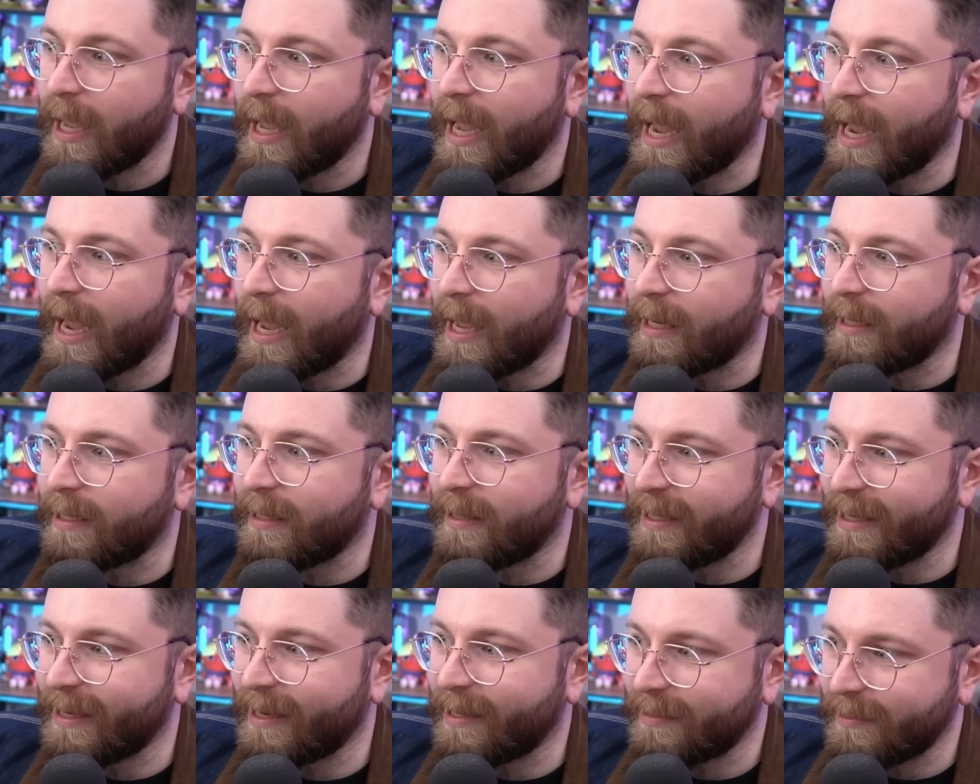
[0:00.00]
And
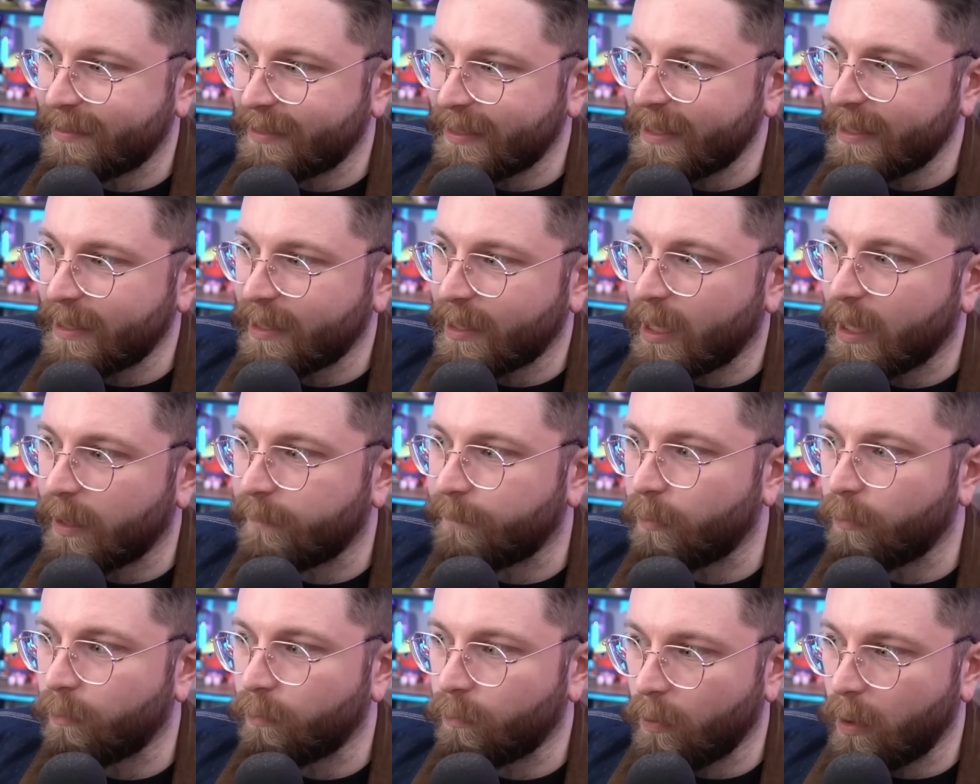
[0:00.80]
the idea of
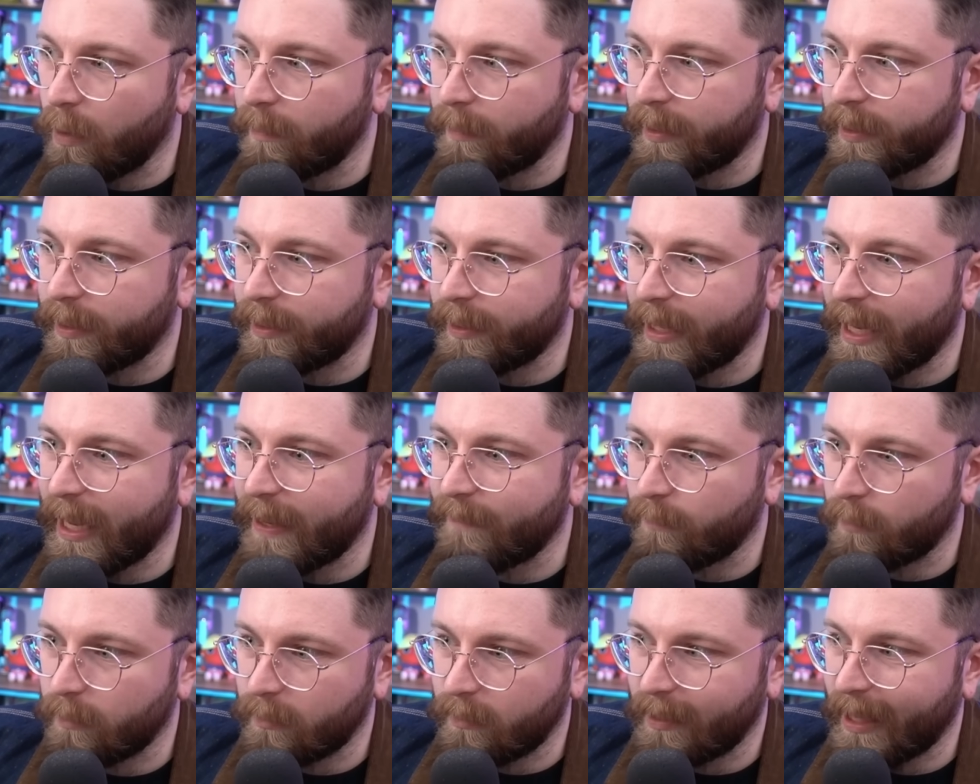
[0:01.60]
a woman
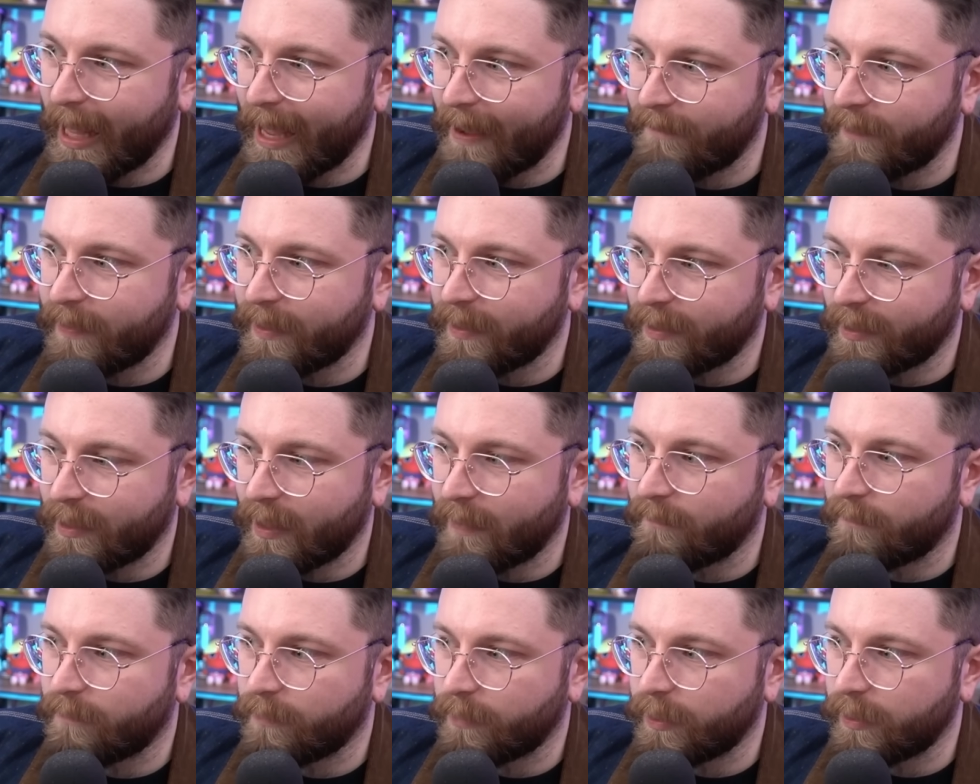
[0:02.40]
ever laughing at
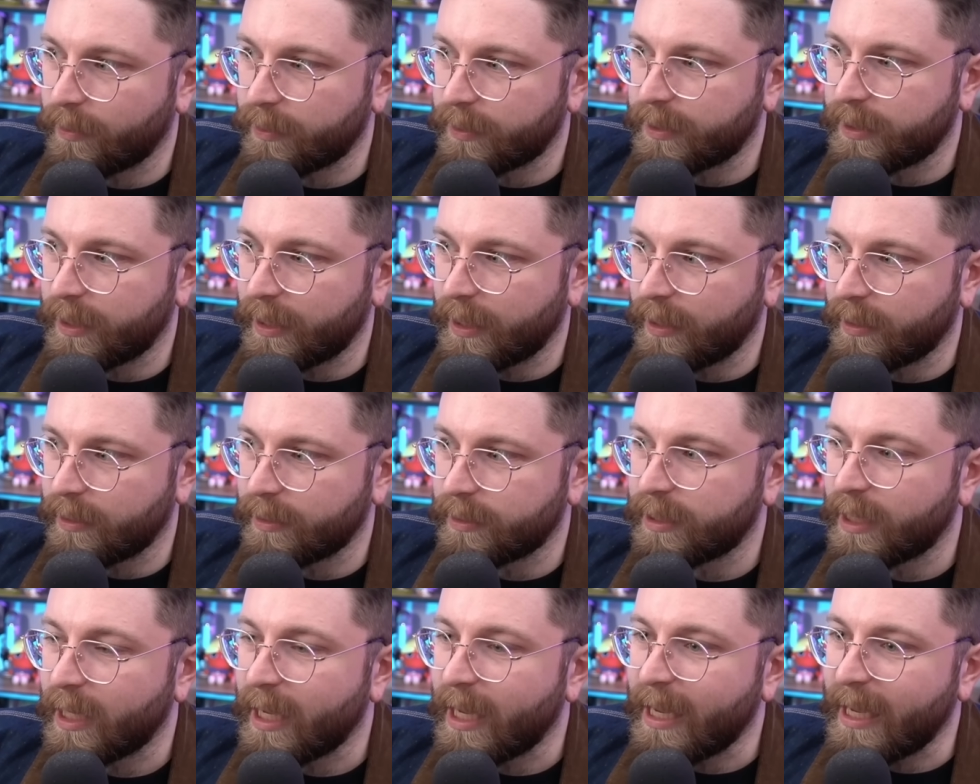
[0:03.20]
them for those
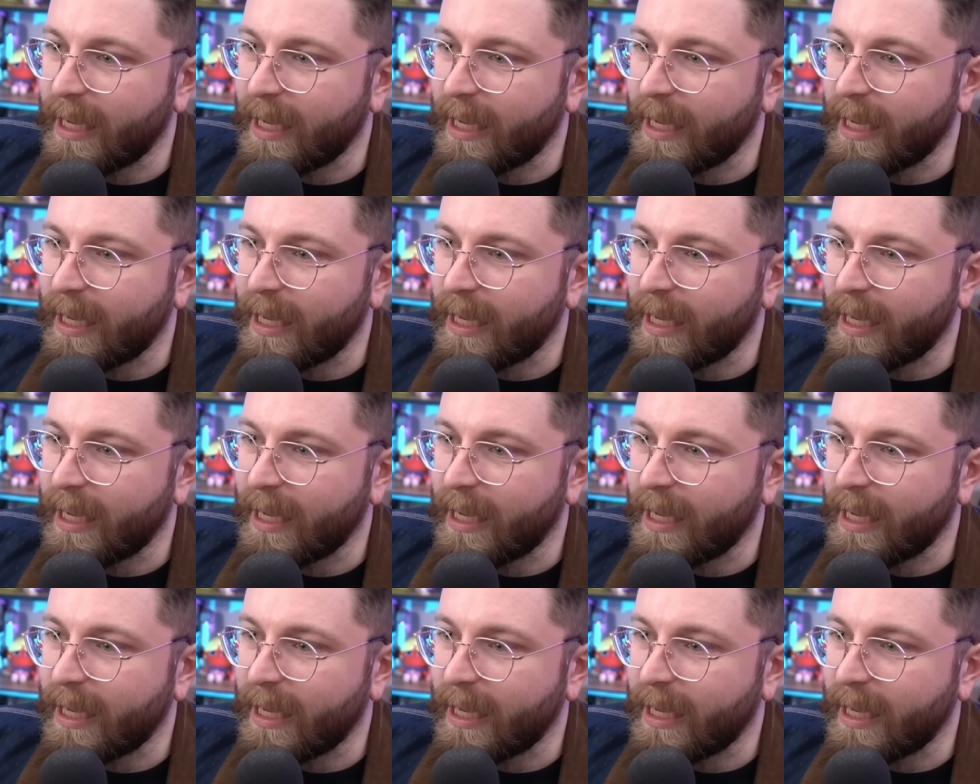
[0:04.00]
things